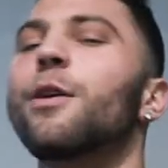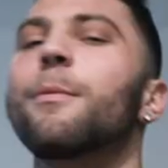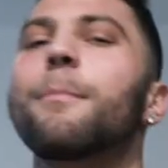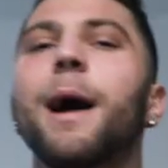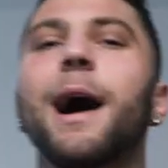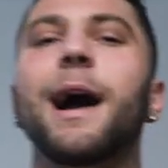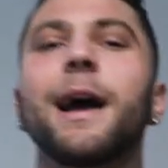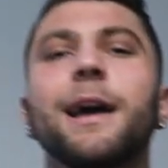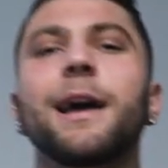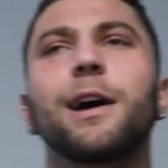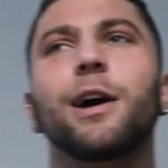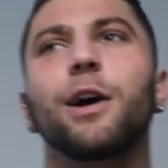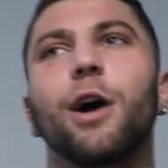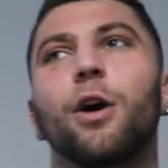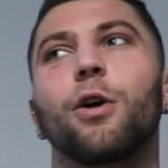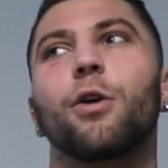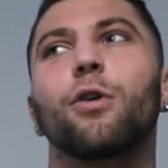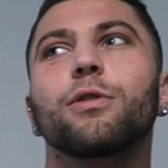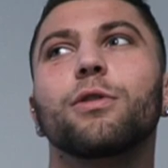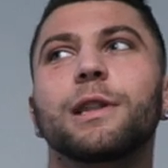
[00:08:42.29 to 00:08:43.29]
My
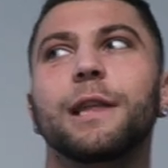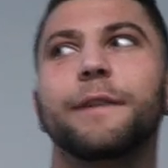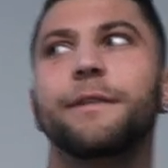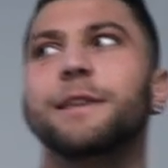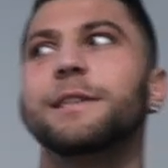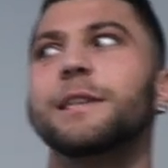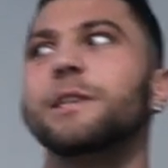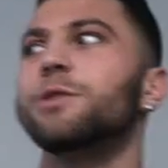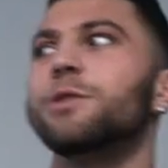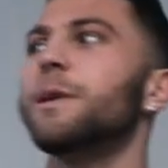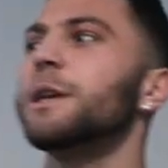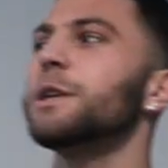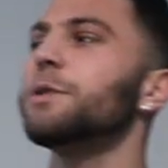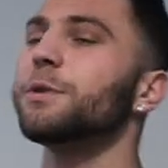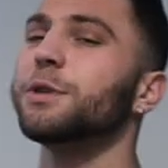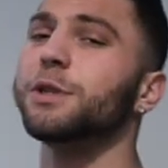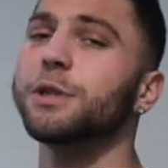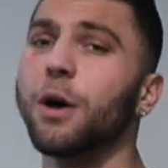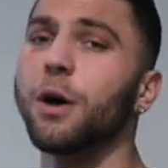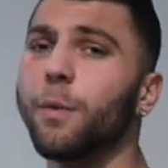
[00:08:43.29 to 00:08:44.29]
our whole living situation
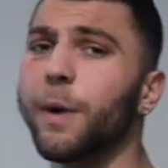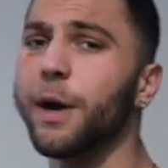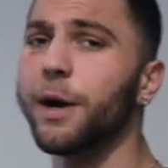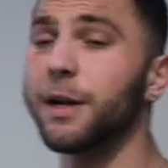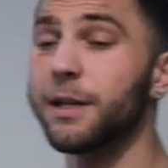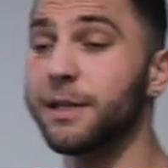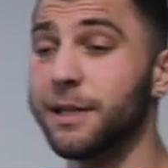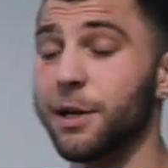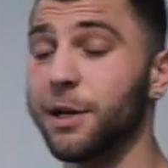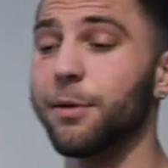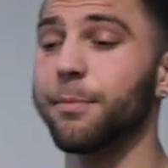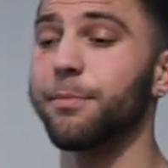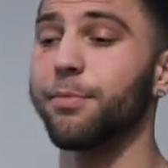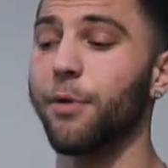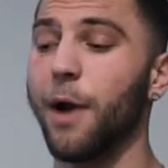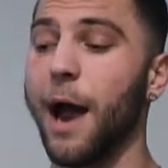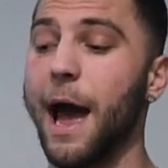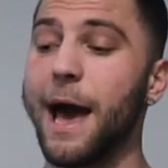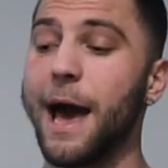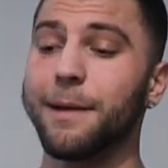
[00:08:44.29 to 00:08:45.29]
was so weird until
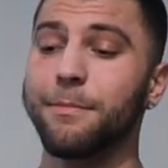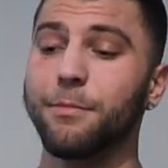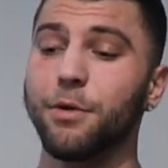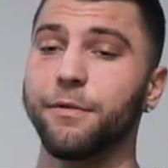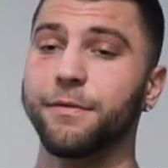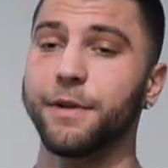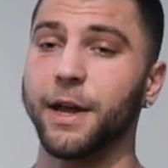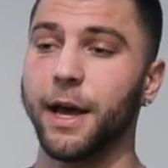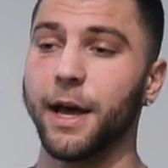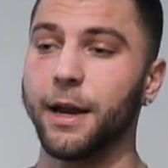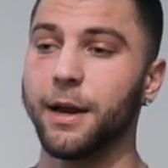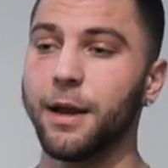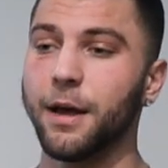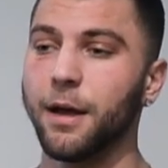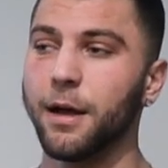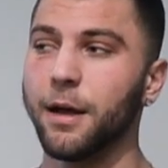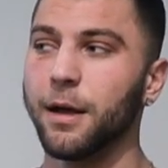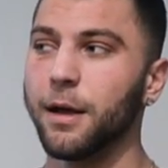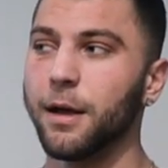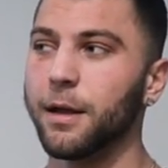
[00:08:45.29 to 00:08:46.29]
Brad moved in.
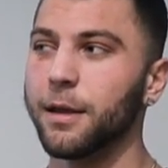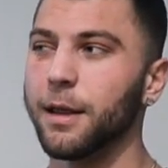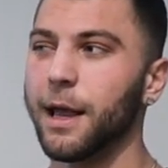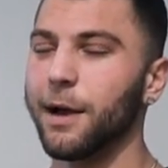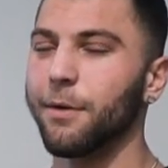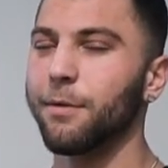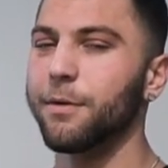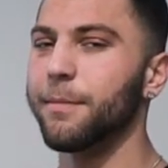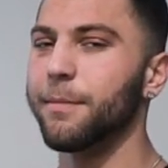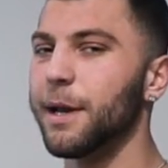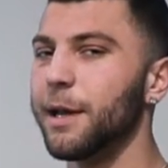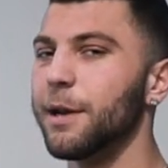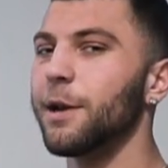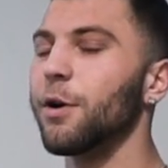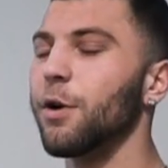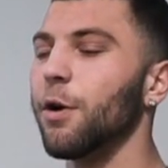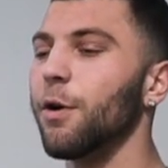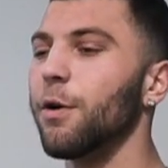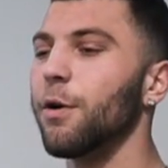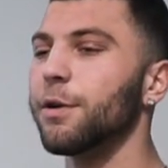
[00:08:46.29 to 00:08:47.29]
Like when me and
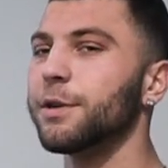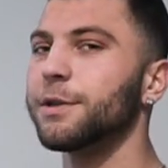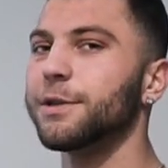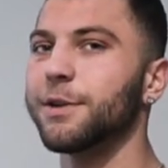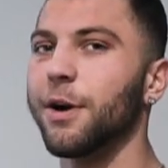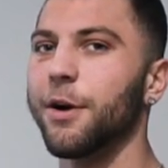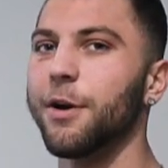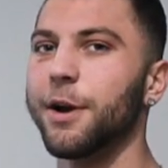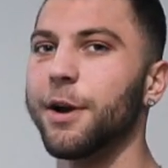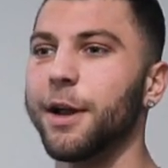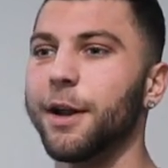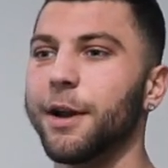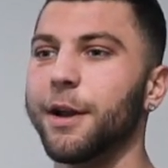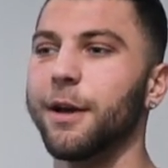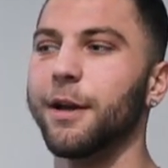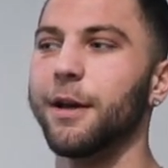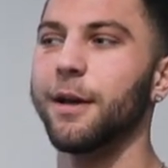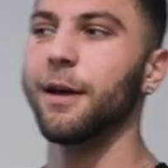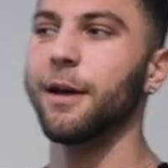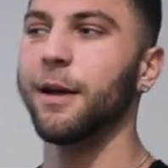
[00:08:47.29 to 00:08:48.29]
Nicole
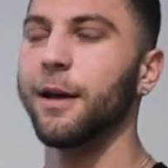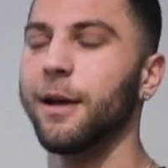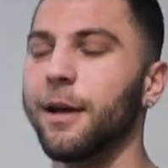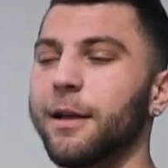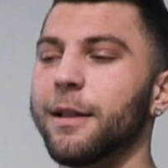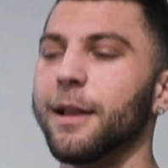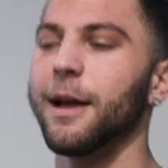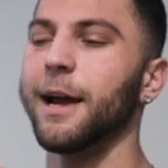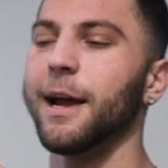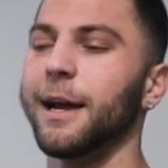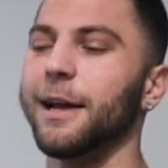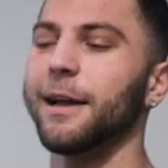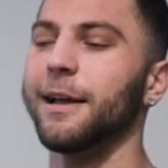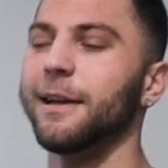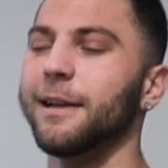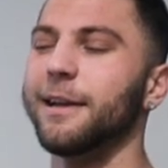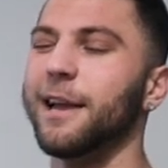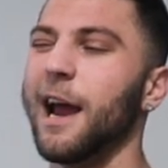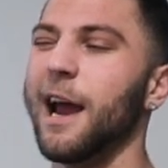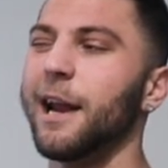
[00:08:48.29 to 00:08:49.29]
started like
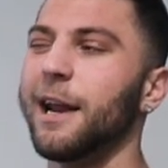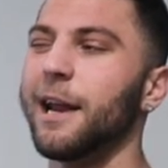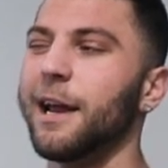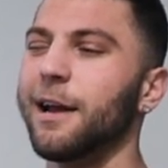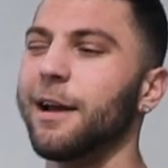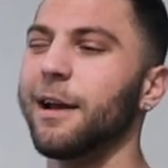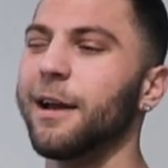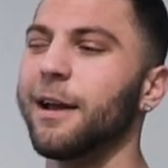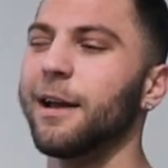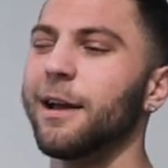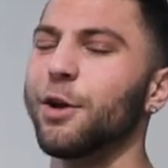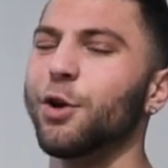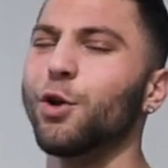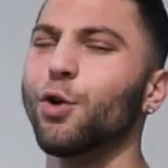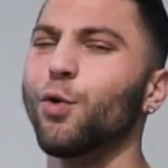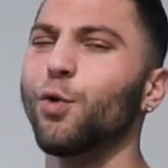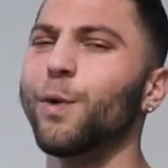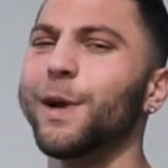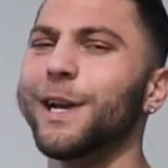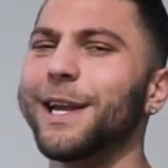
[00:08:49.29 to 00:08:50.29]
dating,
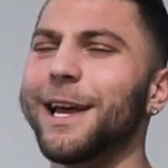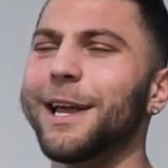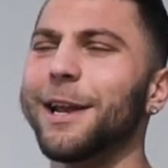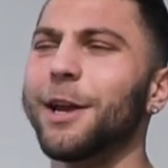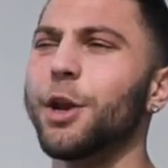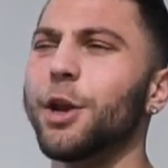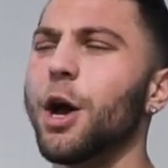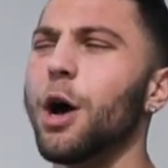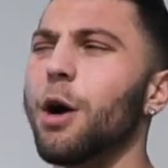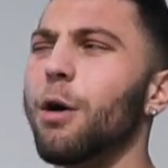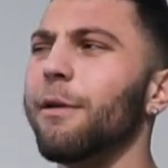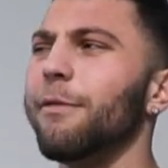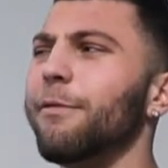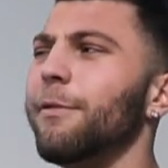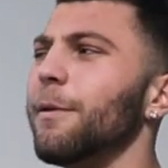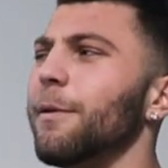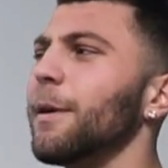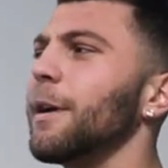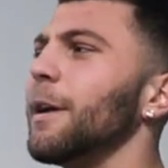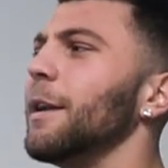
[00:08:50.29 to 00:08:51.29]
we didn't know if
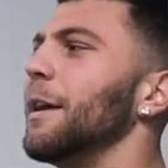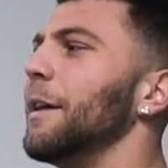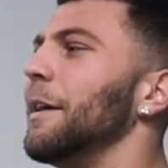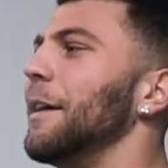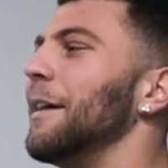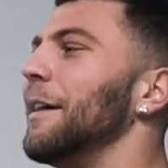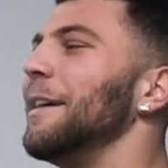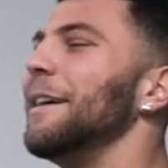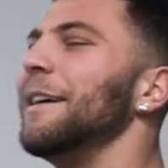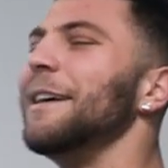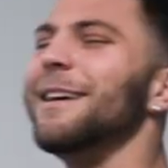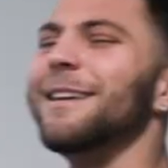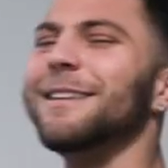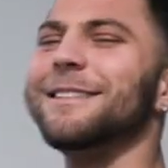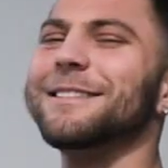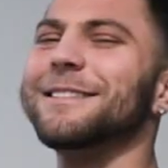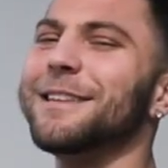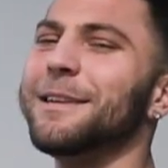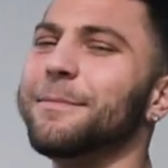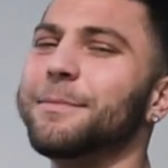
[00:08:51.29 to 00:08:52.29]
we were gonna
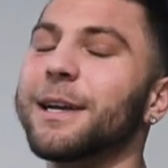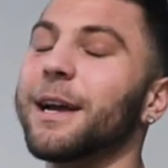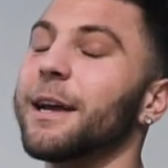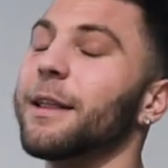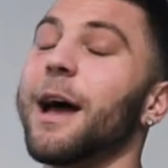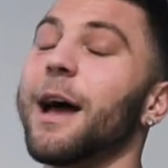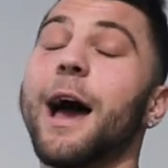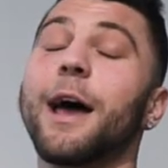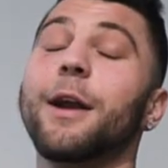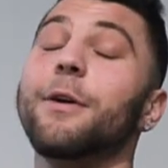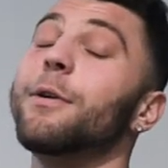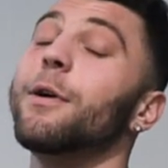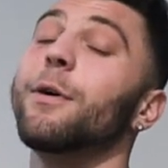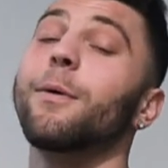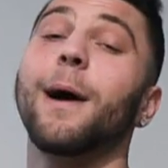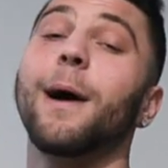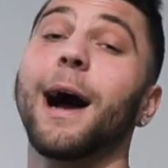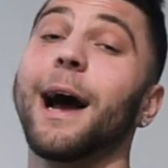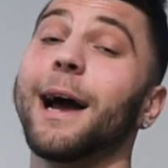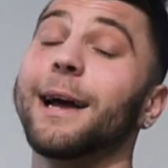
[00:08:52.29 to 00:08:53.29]
sleep together. I don't know
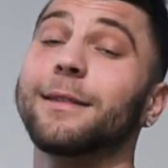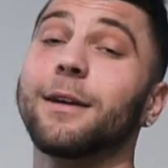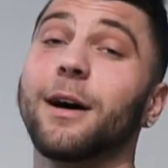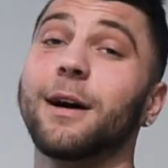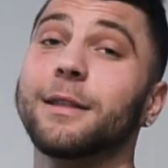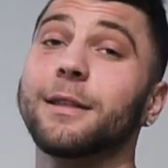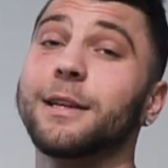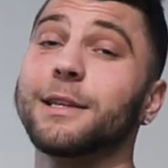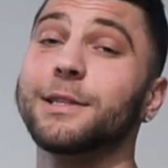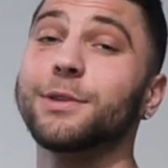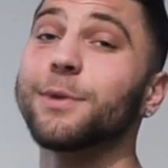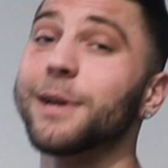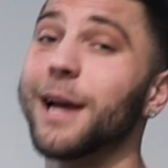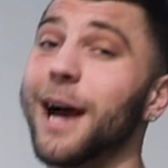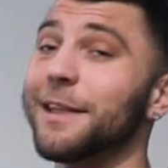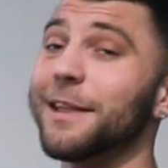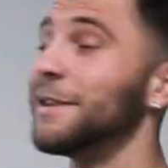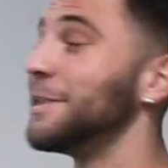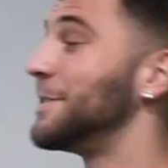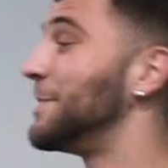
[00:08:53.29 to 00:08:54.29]
why I thought this, so we
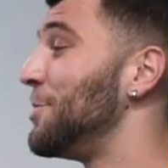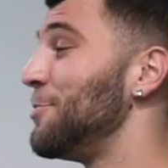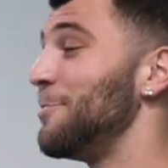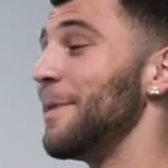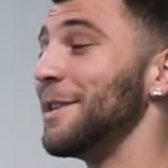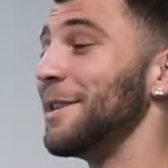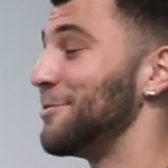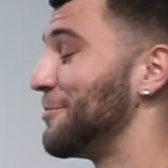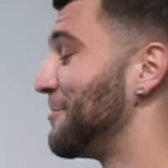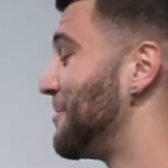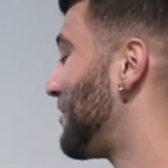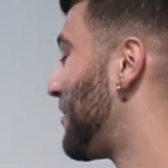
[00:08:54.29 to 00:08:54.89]
got this two bedroom